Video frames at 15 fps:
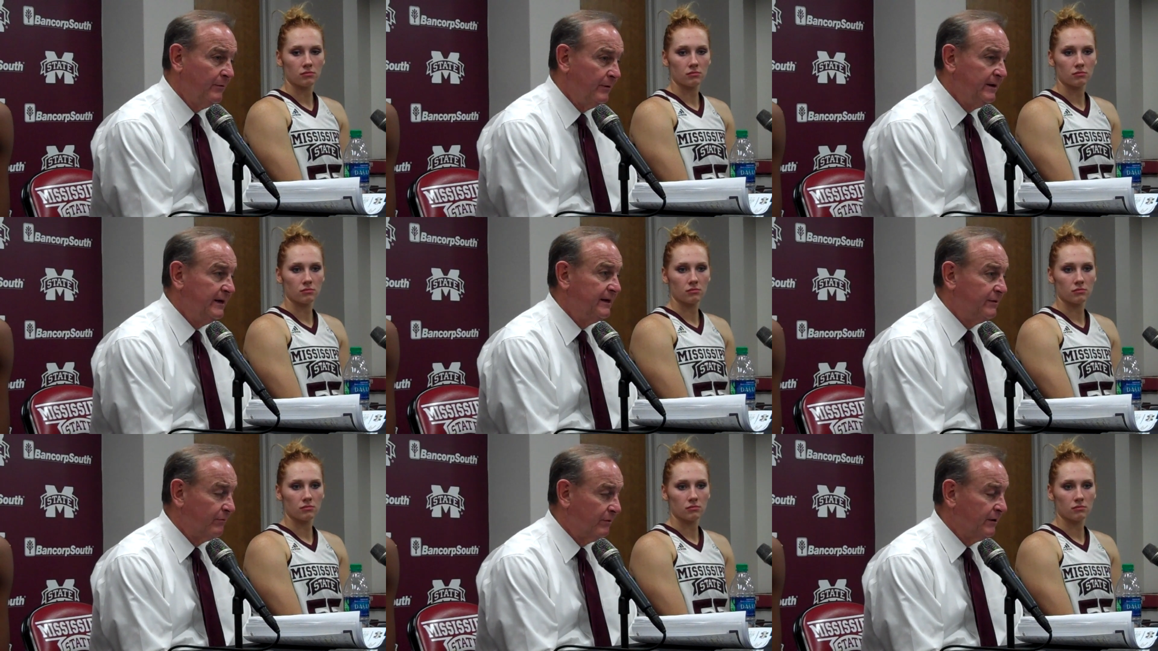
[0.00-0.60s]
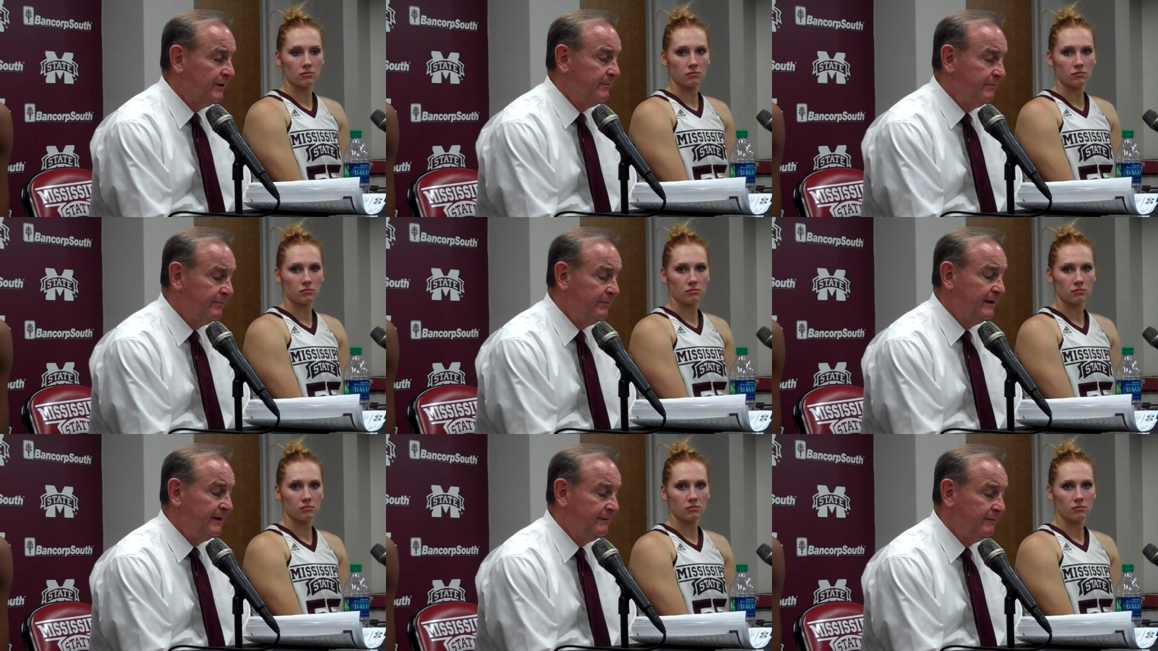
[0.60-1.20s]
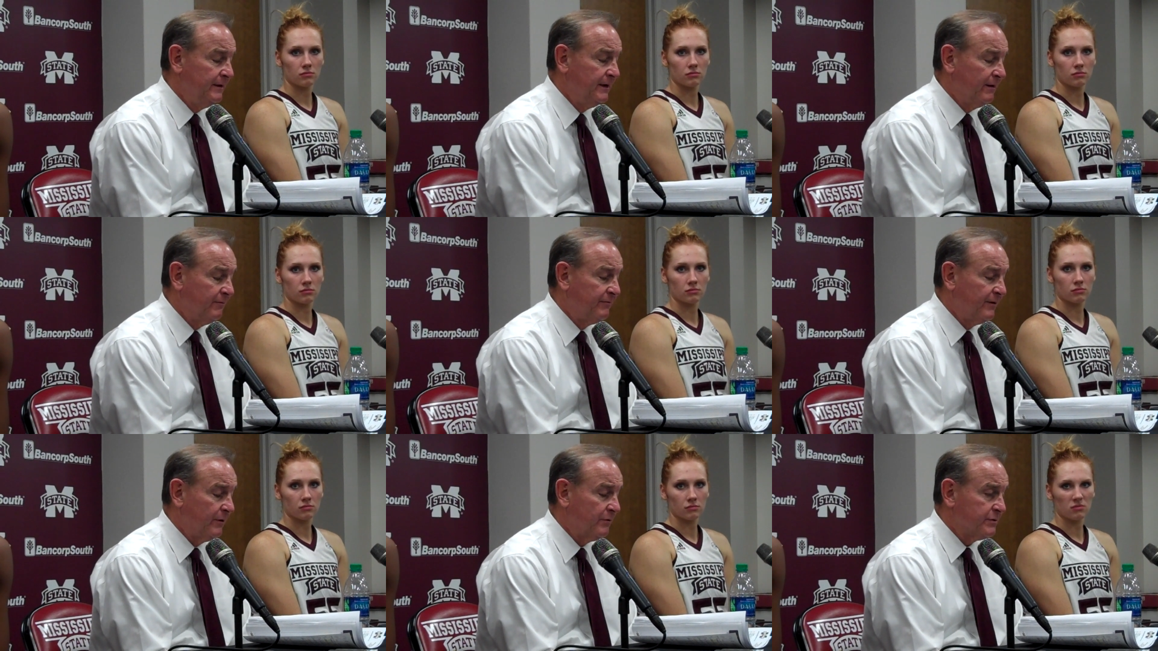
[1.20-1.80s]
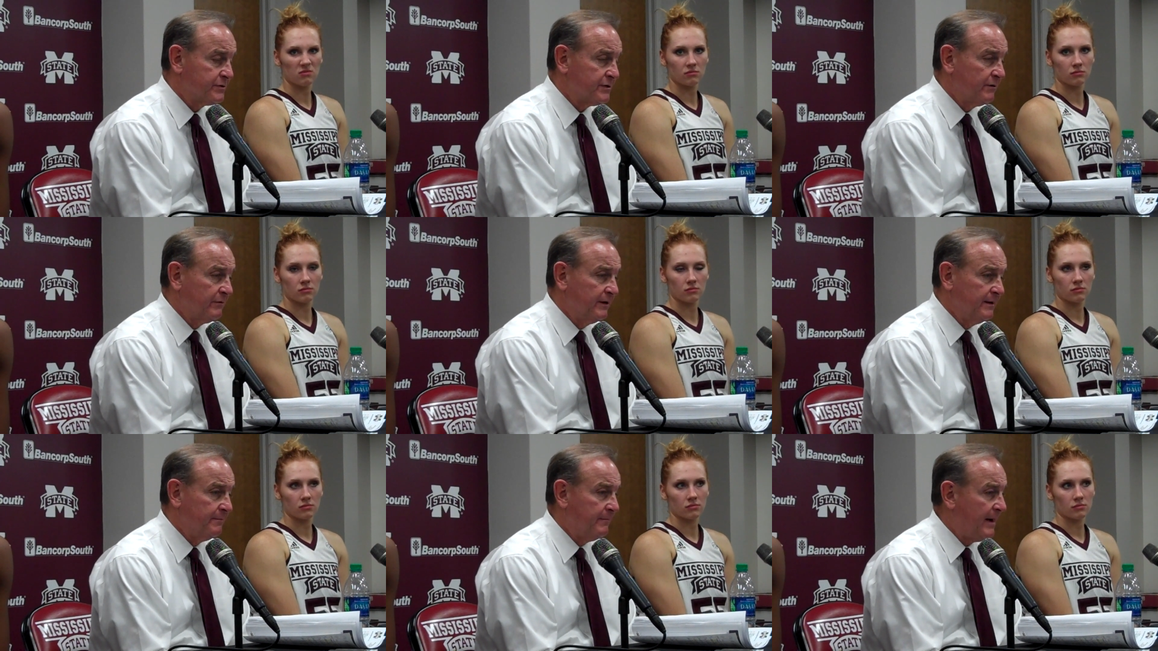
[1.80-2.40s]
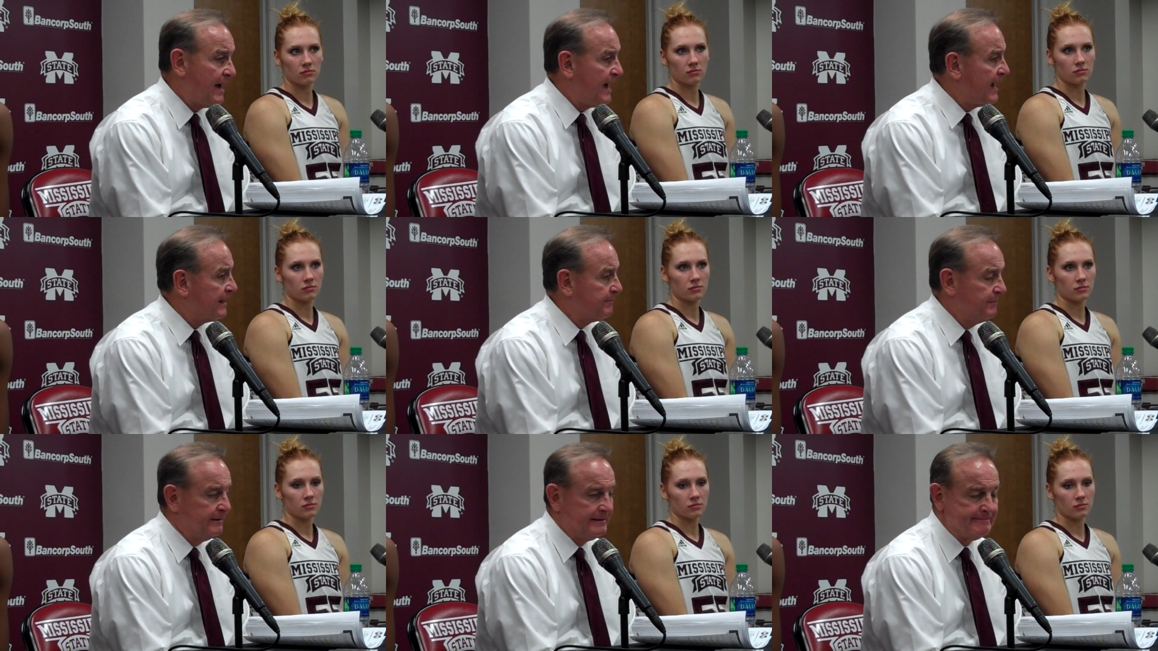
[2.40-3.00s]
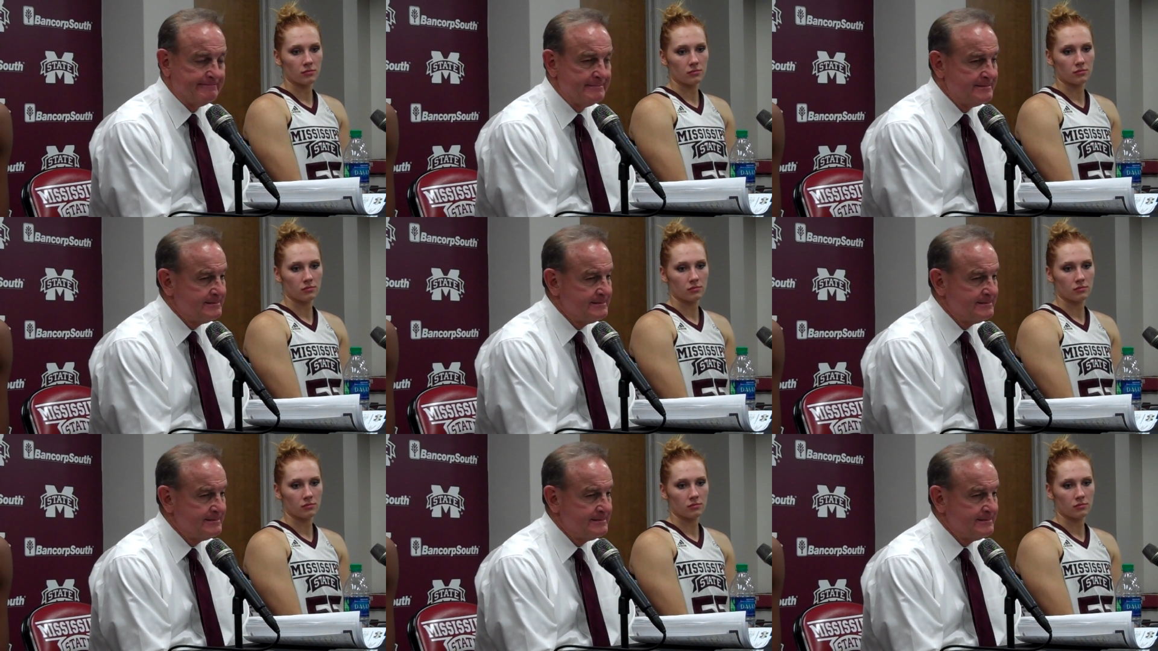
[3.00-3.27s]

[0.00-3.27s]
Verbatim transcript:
Speaker 1: We need to really be you know focused on getting back, but